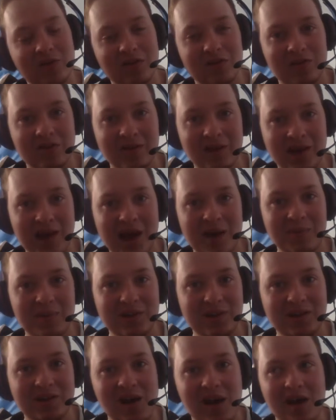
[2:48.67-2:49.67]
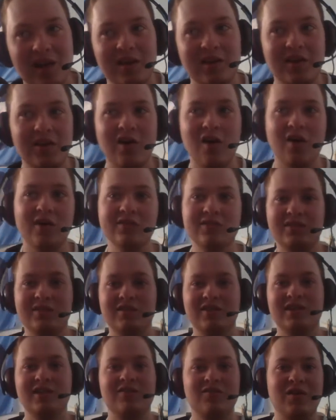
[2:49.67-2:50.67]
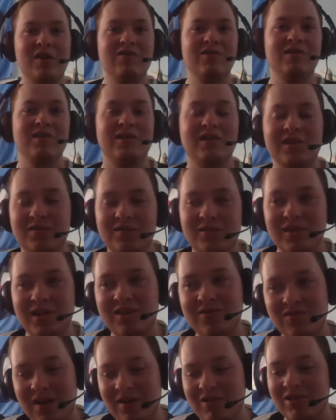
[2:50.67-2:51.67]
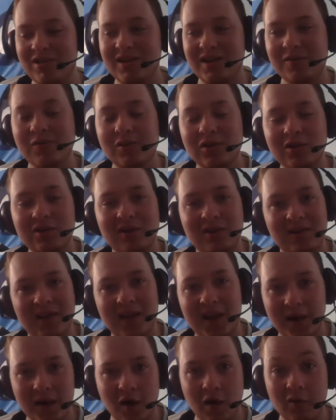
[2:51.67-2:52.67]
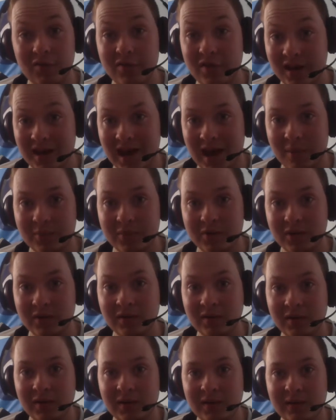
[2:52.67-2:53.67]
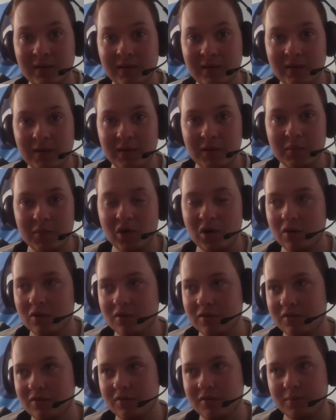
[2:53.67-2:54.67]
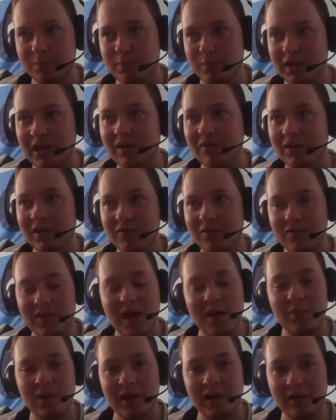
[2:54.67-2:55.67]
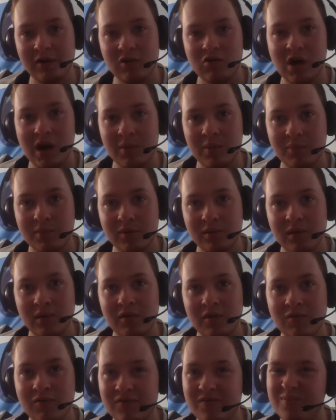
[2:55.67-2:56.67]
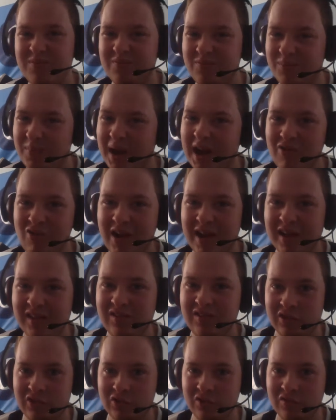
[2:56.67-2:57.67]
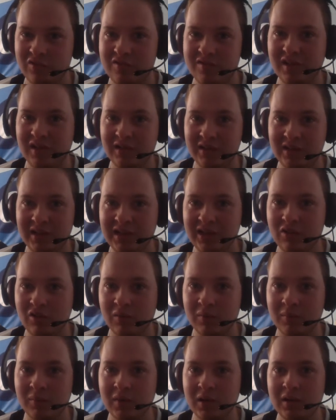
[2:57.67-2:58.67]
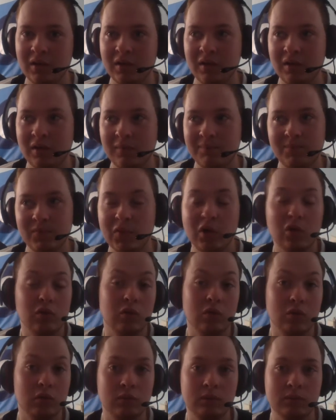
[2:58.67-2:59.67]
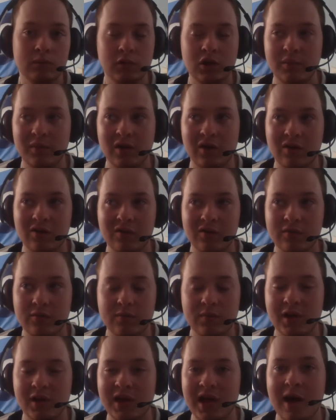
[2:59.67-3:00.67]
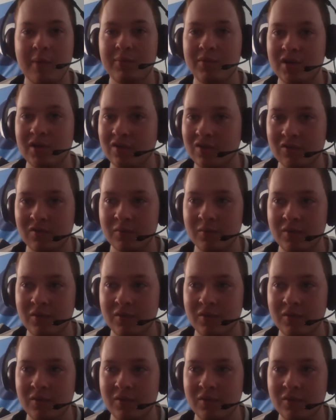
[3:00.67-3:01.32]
he's the captain. It's very difficult to take off the captain, because even if they're playing crap, if by rights you should still need them. Although, to be honest, the captain doesn't